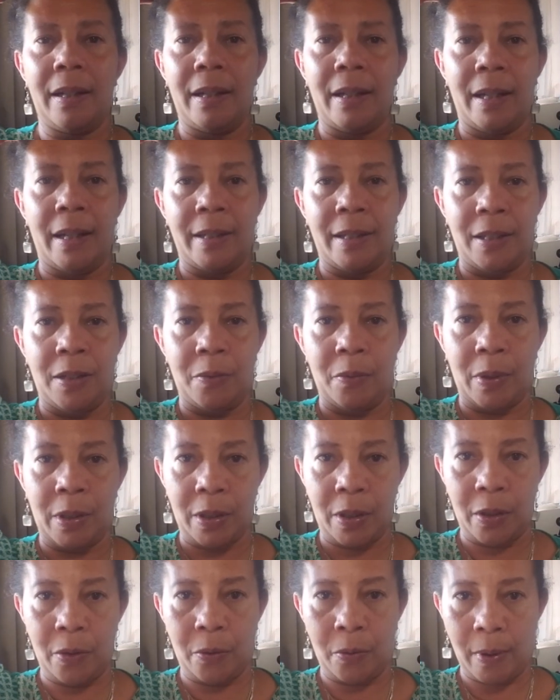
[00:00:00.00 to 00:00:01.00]
And then you want to
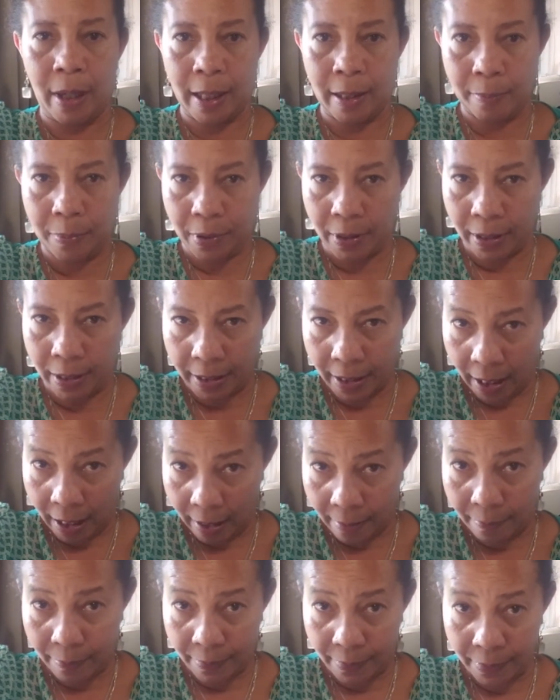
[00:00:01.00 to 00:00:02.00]
go right up to the
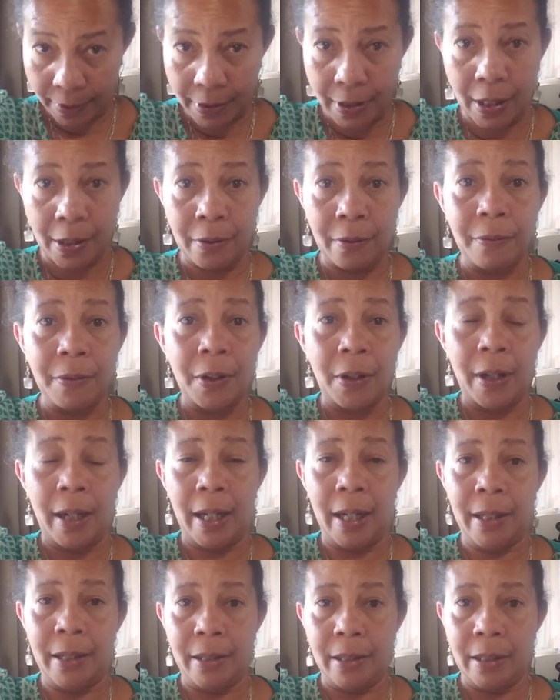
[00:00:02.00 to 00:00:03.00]
top, center of your
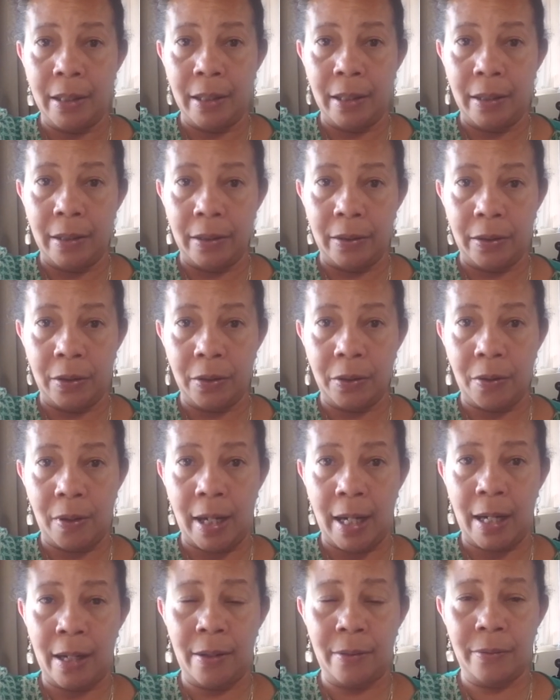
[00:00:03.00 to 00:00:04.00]
head, your
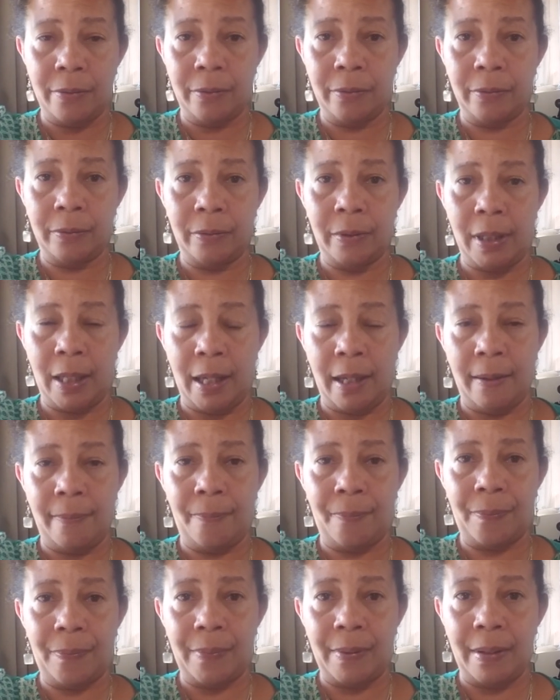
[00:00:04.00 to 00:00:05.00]
crown, okay?
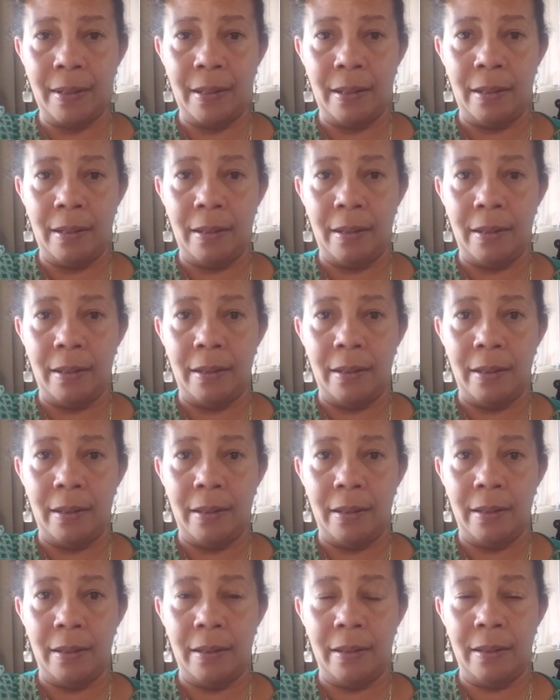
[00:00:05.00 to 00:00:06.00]

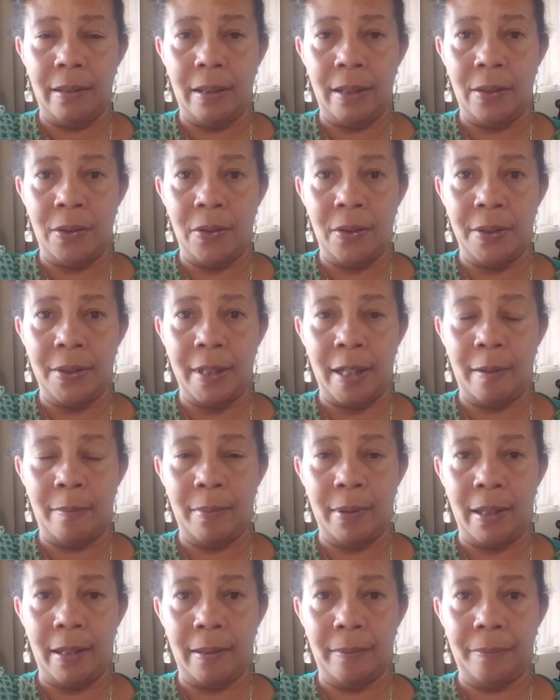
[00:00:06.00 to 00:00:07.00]
And do the same
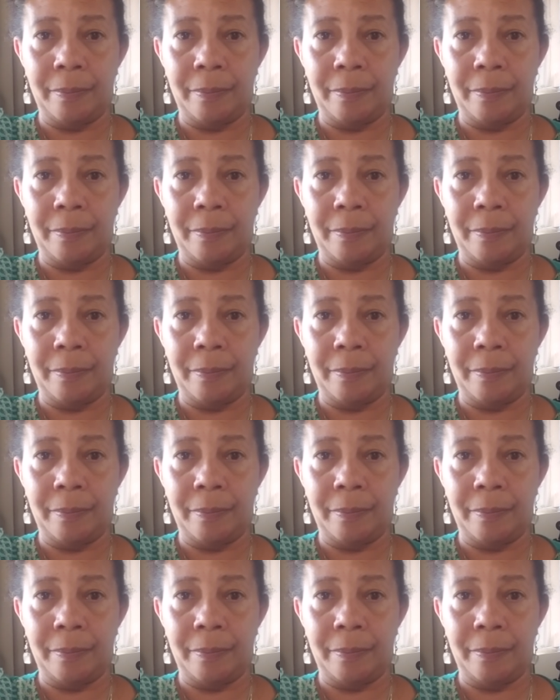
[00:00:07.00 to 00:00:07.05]
thing.